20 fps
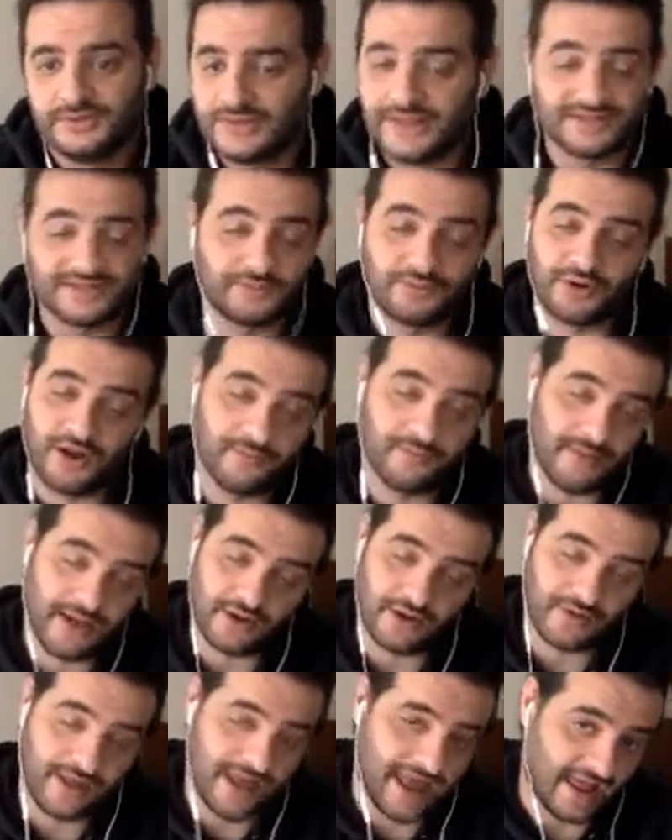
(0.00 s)
That's a problem I
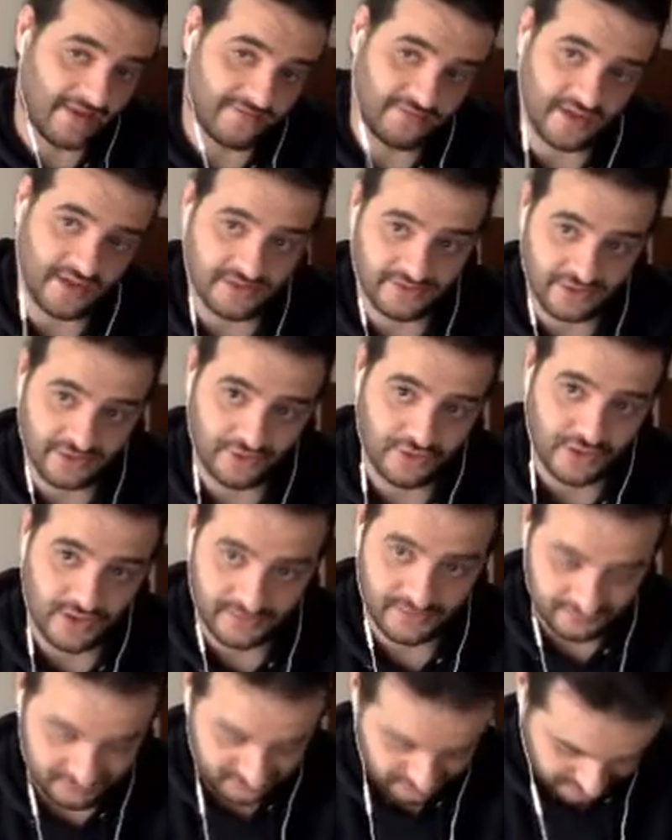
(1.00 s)
don't have yet, though.
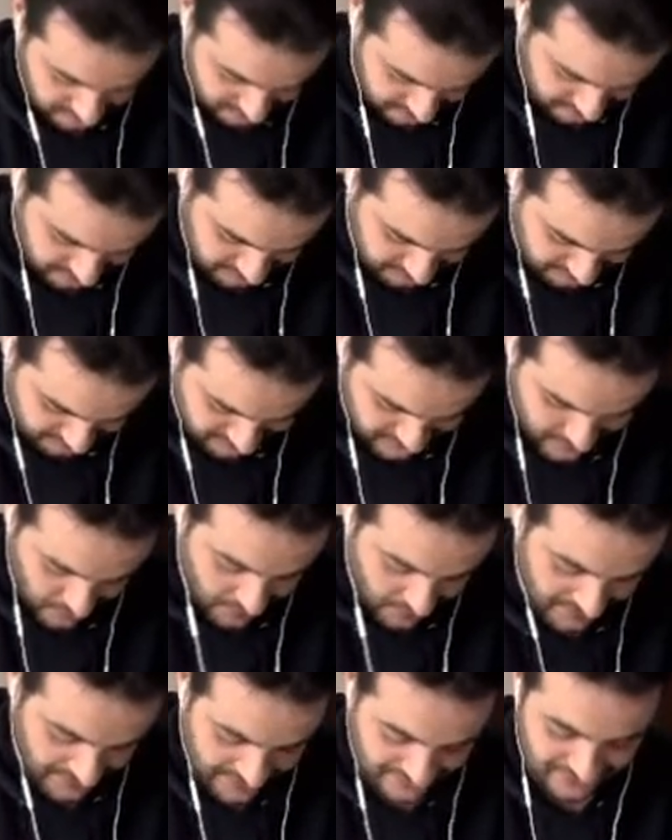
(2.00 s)
Now,
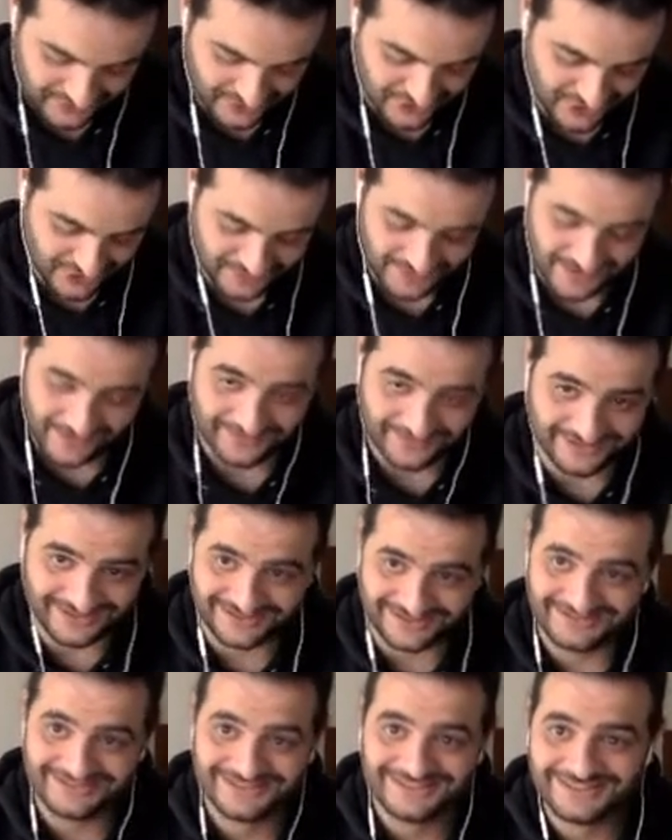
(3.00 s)
no one gives a shit about me now.